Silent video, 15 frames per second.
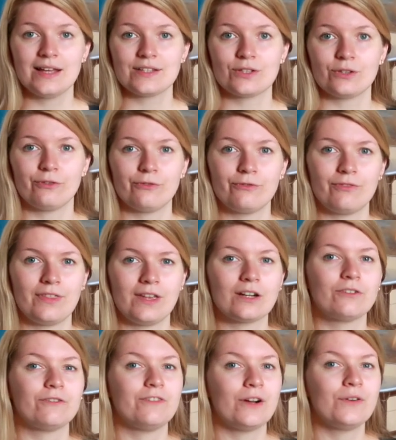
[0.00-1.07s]
So they
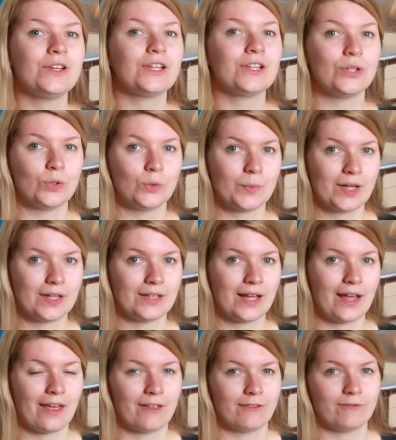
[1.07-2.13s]
are very human
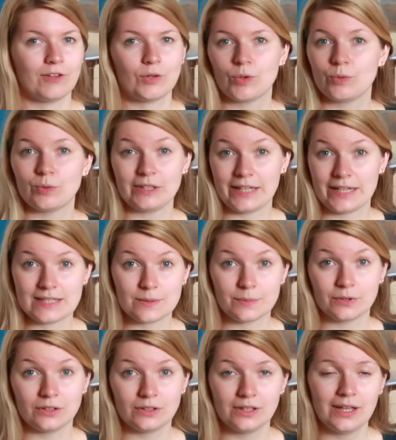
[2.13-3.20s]
and very
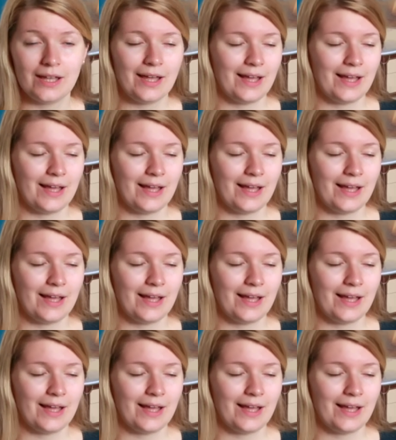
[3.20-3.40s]
relatable.